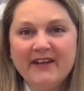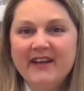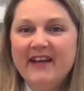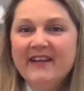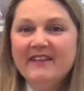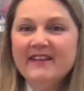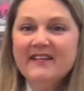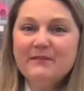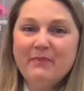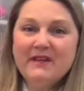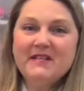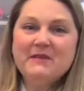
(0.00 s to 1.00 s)
In these
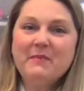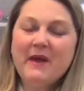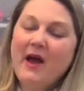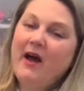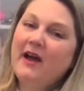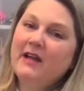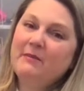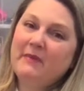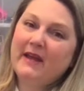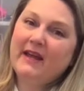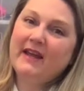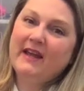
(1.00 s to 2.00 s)
bins behind
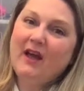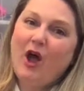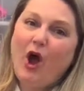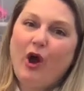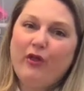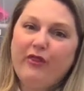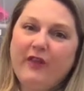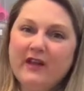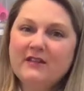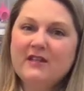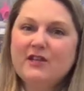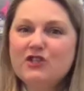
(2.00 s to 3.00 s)
me are things
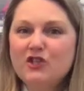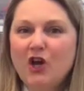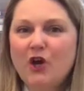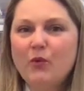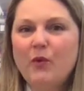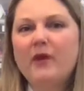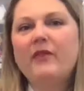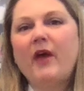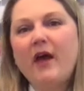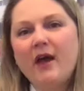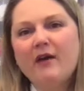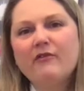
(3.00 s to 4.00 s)
that start with
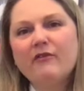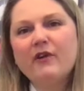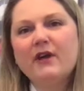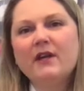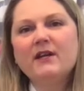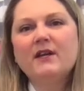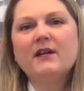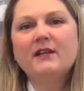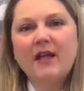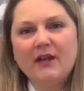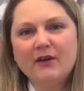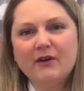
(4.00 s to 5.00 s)
every
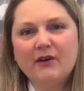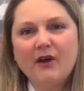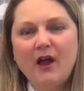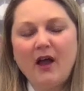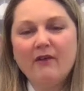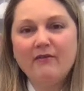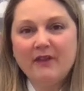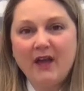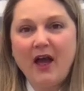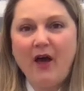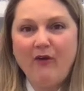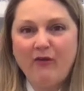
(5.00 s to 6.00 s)
letter of the
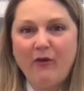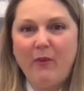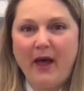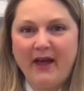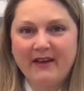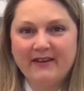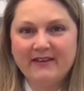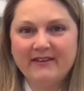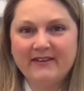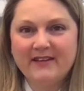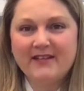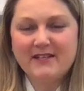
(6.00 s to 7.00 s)
alphabet.
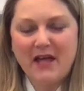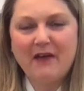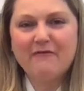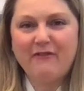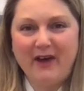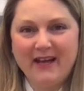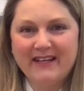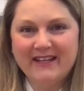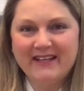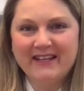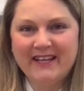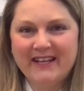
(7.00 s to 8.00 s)
Isn't that fun?
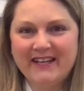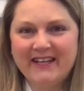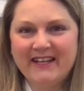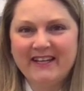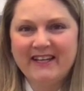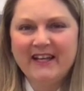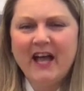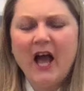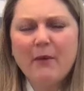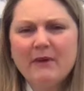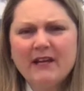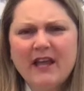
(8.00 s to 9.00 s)
How
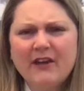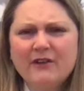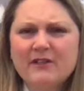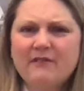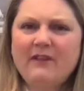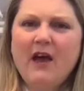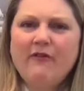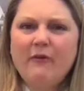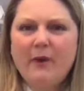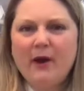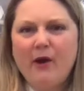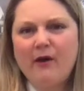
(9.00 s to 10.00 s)
many letters of the
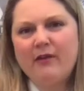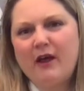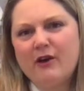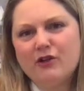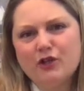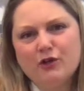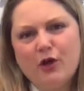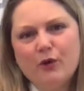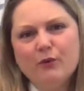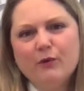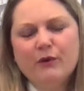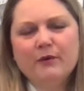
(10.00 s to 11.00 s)
alphabet are there? Do you
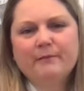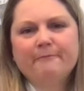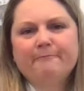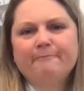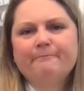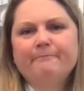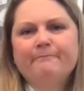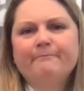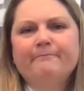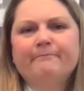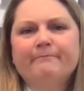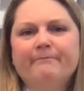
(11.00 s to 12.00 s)
know?
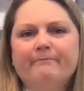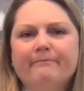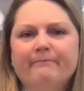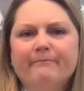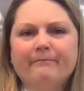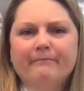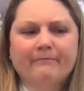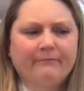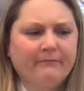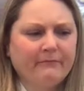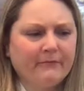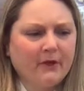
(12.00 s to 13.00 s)
Maybe
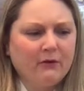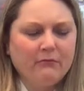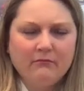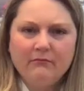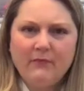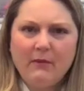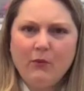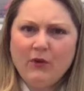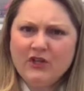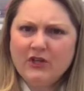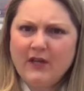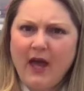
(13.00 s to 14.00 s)
we
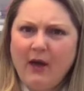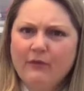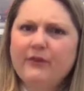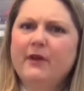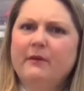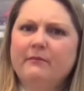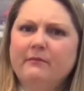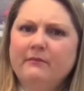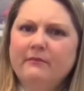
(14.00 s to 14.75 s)
should count them.